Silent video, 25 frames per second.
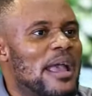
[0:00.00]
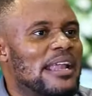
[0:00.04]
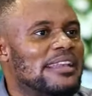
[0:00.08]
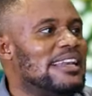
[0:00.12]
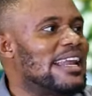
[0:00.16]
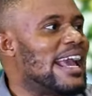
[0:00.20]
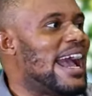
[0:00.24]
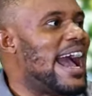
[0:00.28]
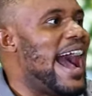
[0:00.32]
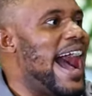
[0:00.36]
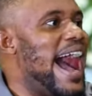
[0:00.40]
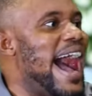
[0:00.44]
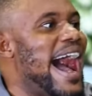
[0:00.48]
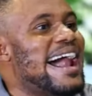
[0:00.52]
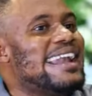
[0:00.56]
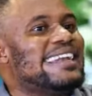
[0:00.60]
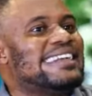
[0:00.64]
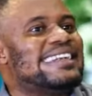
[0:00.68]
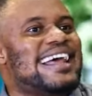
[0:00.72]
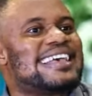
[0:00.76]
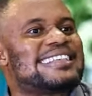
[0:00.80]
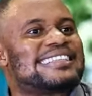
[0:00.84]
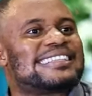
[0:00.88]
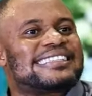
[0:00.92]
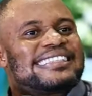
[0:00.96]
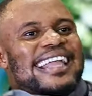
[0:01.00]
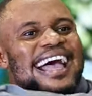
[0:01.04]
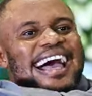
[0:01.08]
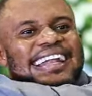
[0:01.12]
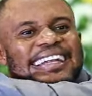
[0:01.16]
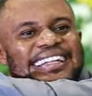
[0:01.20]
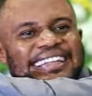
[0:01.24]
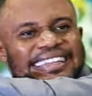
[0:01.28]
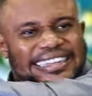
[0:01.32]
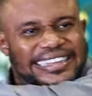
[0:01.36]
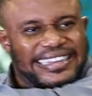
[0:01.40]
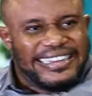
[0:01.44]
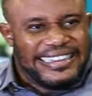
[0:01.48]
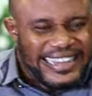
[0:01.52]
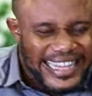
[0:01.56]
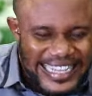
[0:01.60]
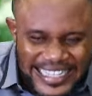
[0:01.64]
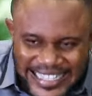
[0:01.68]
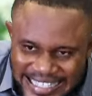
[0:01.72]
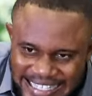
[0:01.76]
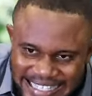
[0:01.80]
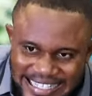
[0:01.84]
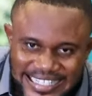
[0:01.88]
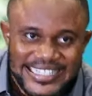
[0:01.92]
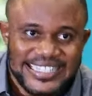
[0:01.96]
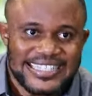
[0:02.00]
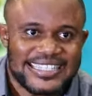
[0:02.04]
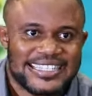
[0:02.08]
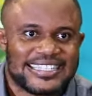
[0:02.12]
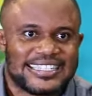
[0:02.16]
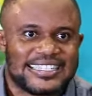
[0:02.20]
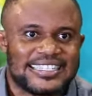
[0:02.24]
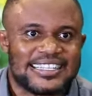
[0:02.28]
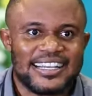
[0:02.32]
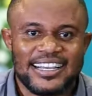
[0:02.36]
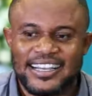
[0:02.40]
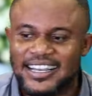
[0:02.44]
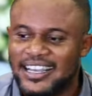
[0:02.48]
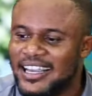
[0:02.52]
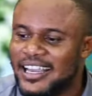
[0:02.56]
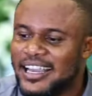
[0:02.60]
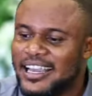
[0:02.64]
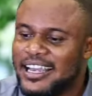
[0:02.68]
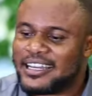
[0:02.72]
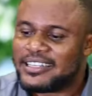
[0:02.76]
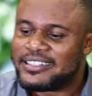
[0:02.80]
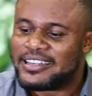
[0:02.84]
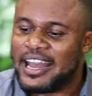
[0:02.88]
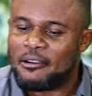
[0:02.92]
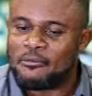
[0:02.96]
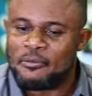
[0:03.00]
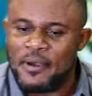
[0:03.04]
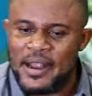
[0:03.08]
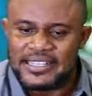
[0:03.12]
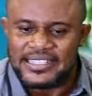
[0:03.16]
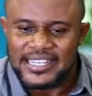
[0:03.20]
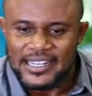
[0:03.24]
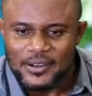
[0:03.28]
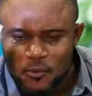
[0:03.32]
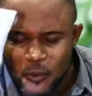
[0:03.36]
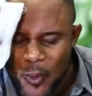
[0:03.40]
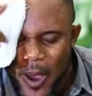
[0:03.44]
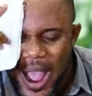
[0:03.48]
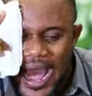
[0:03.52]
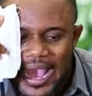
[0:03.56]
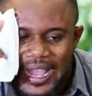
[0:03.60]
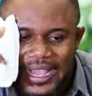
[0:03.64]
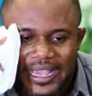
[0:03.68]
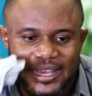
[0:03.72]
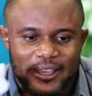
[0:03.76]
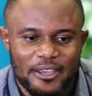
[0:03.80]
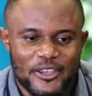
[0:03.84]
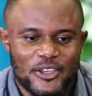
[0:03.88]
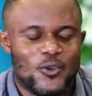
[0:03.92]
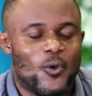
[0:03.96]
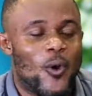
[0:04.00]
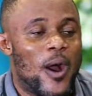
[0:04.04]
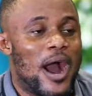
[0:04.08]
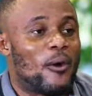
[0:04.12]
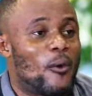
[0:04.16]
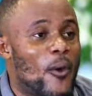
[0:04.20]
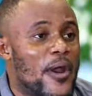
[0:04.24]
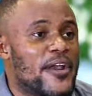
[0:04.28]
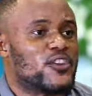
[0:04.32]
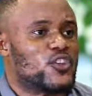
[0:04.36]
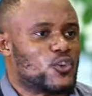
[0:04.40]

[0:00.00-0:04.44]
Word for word: But understand this. The reason why you are